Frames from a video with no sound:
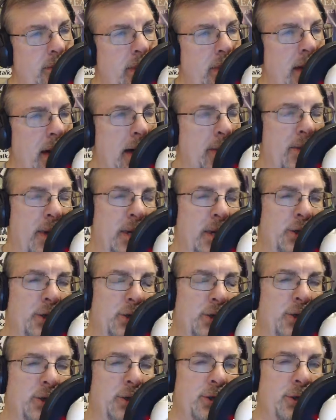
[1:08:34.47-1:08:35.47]
I'm at
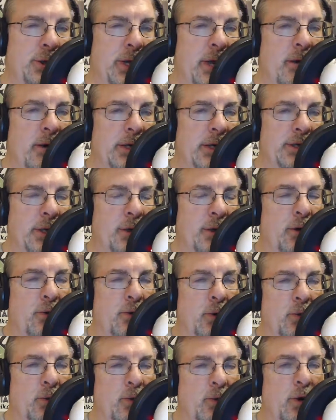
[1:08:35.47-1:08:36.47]
Gary Slinkard,
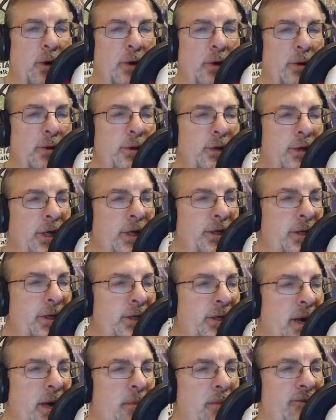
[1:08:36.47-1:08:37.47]
one word.
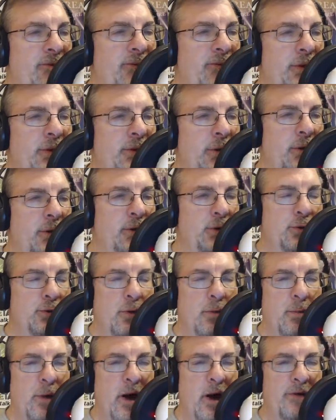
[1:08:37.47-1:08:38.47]
Jesse's at
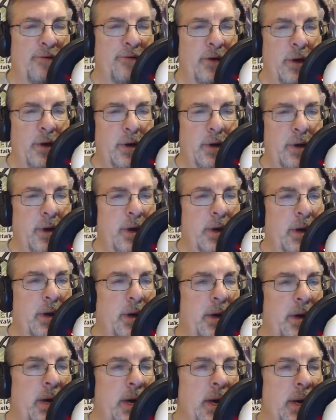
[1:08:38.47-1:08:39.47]
Memphis_Mafia.
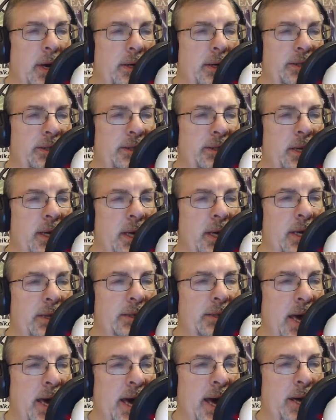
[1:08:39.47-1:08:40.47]
Sydney
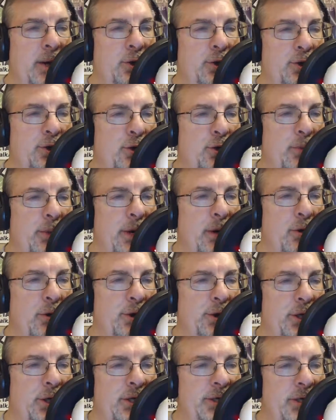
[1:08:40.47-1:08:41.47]
is at
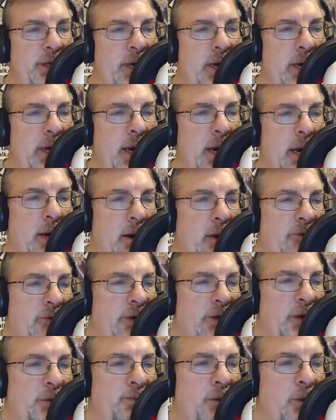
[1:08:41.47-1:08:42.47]
ShermanierGC, and our
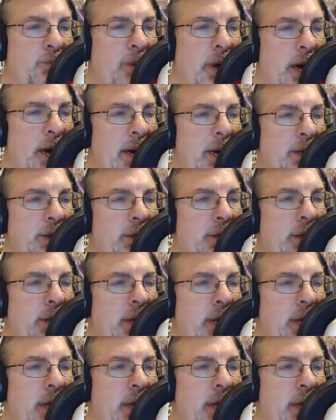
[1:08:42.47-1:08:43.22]
Facebook page